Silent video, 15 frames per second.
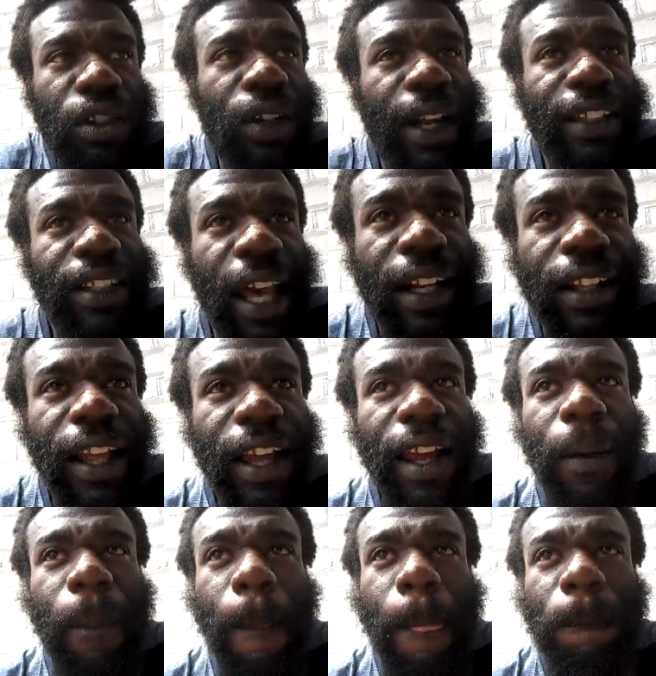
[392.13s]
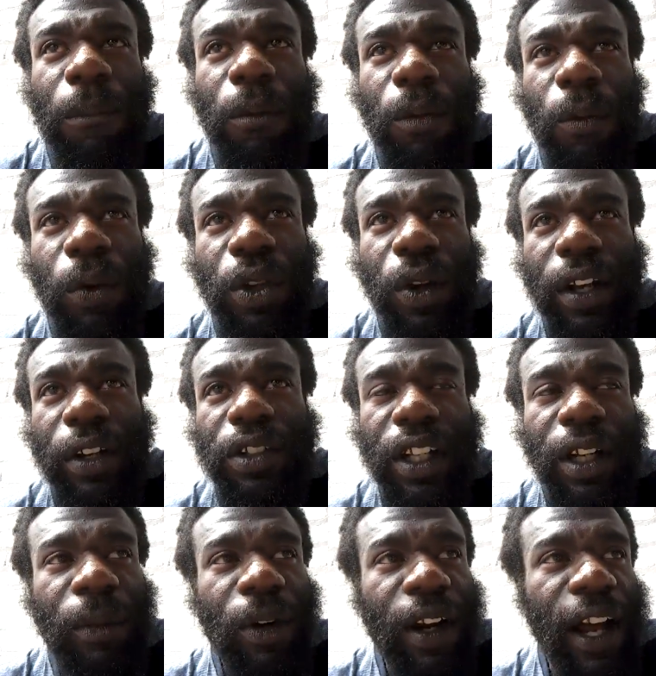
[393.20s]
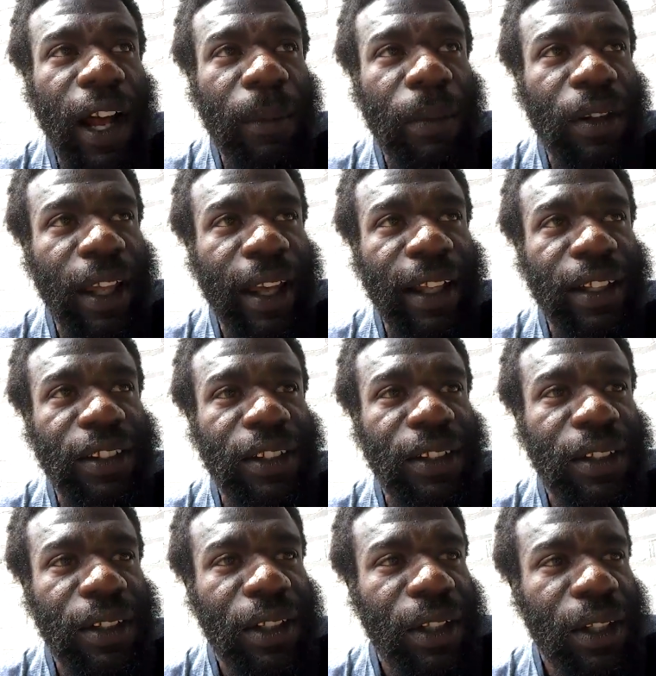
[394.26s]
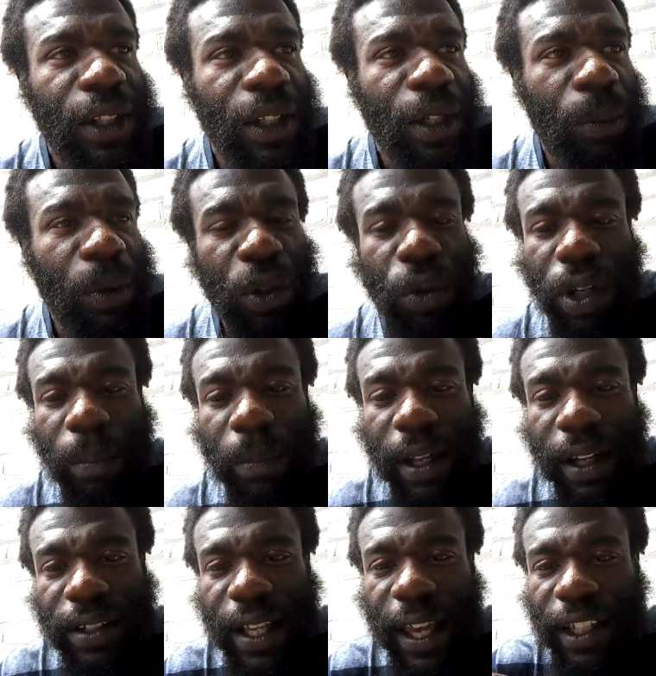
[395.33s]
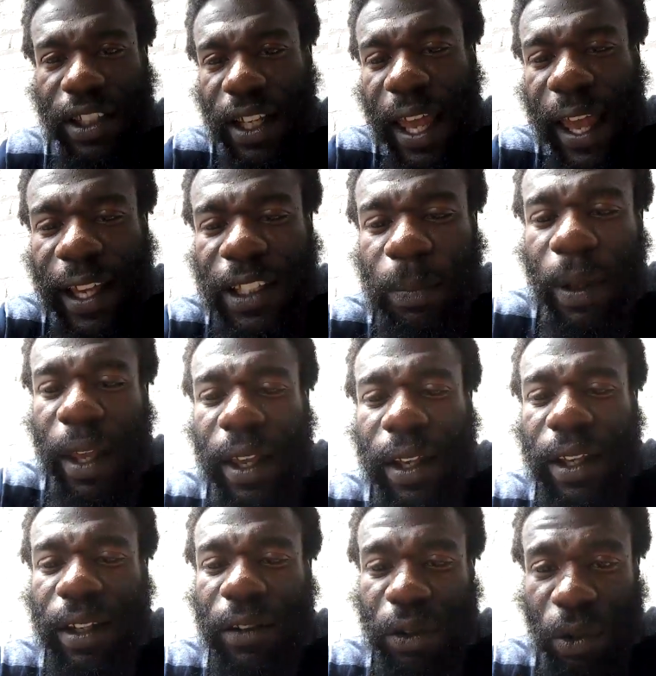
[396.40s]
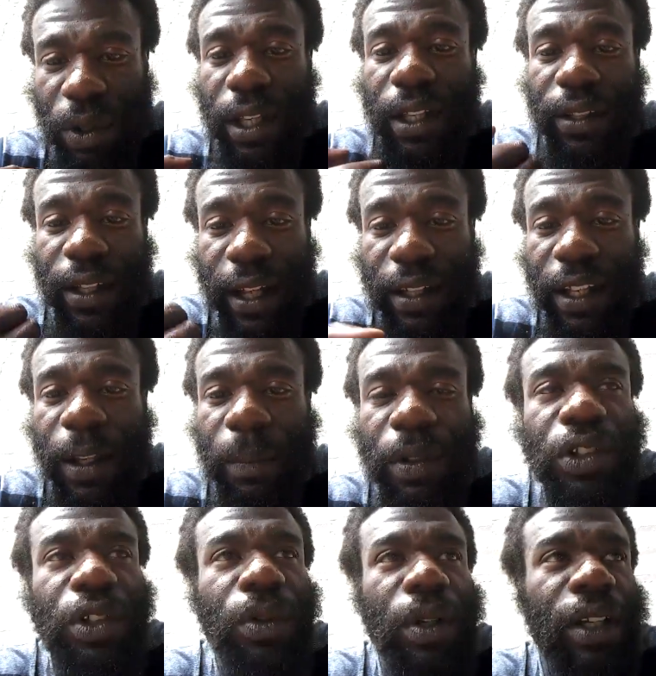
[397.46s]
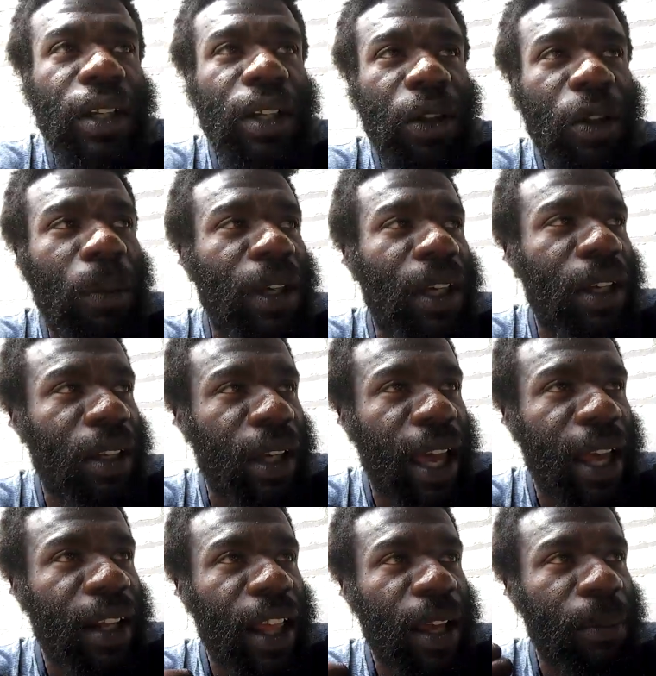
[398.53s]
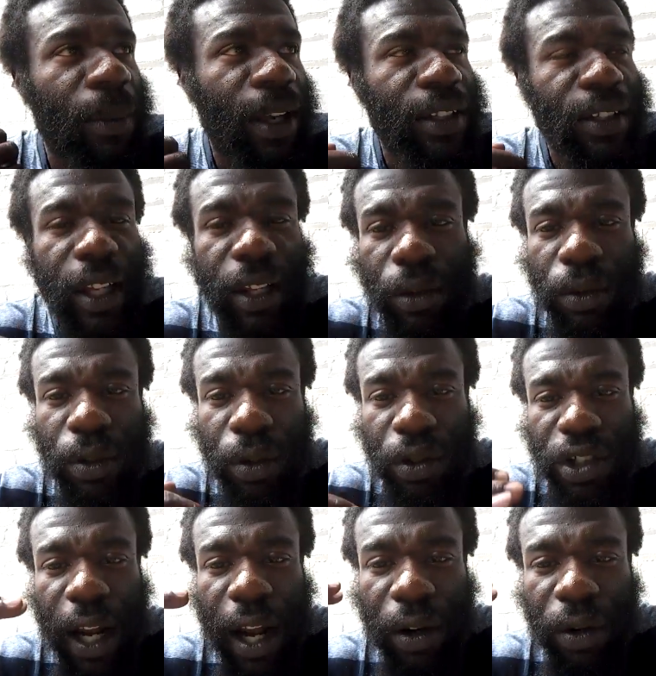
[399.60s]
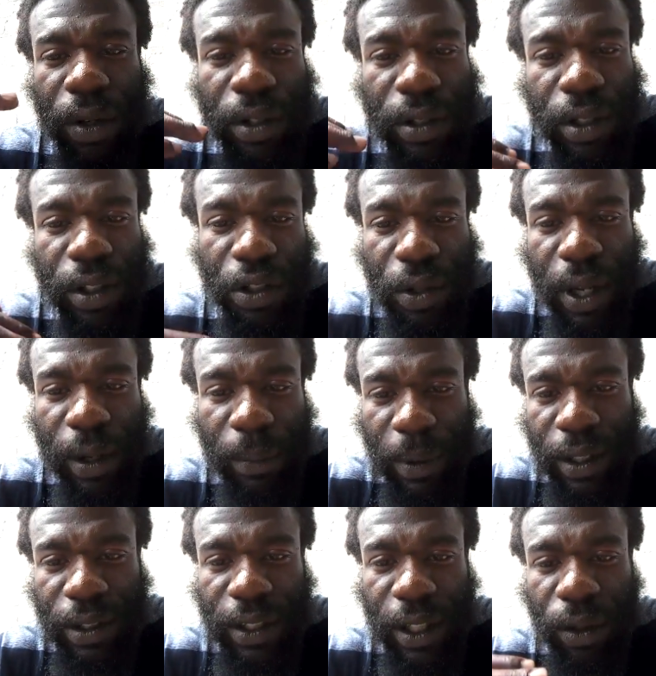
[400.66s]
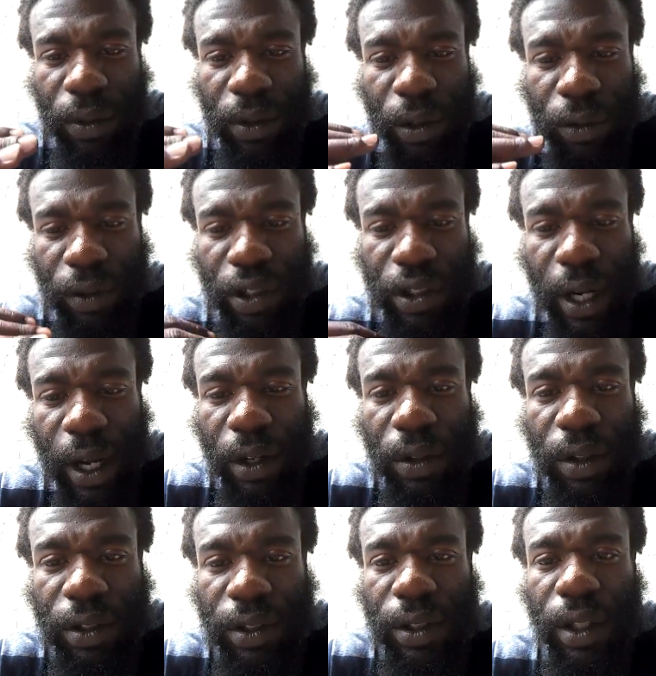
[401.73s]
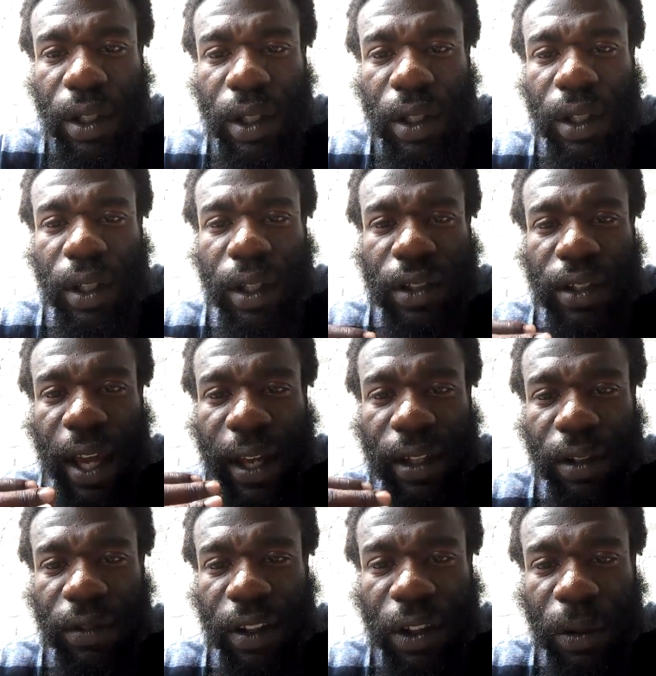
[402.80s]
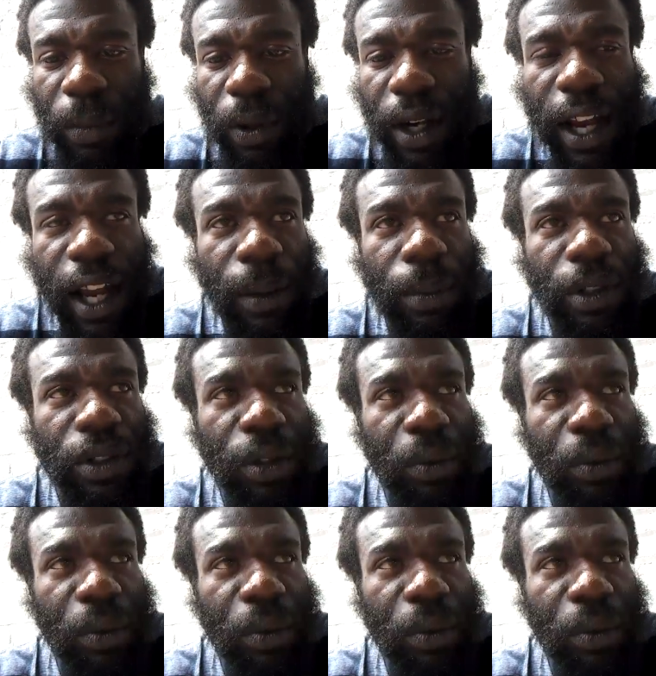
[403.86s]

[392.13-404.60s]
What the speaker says: So that's kind of like when you understand a Merkaba, that's when you're in the meditation aspect, and if you get that deep into it and you begin to kind of like meditate on your chakras, because you got to meditate on different chakras to activate the Merkaba.